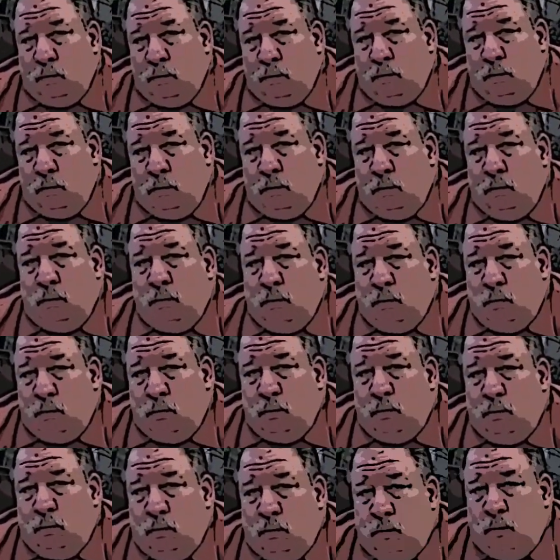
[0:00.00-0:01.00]
is
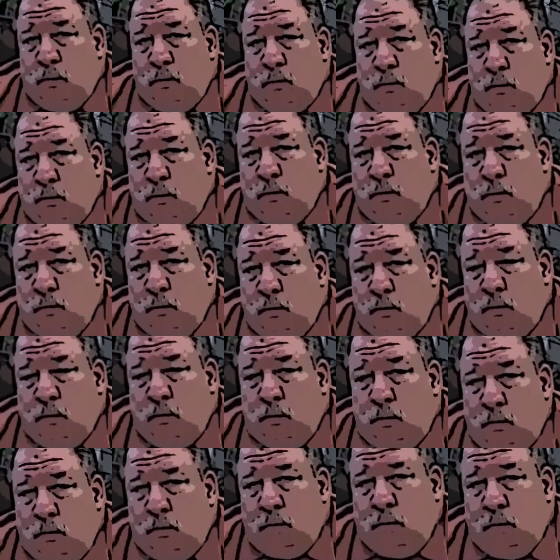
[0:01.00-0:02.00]
a call that's going to
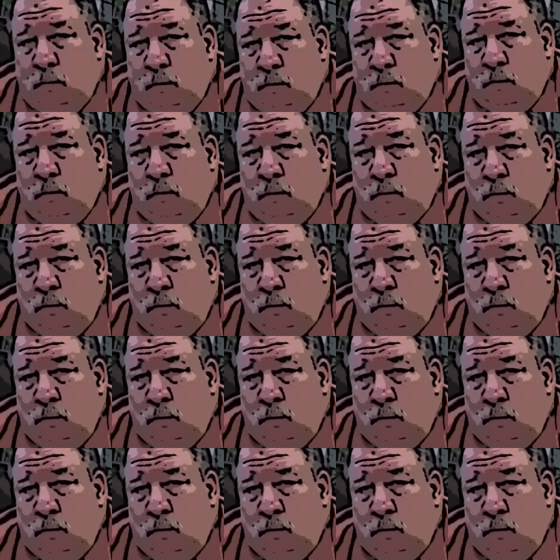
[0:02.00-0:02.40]
make you money.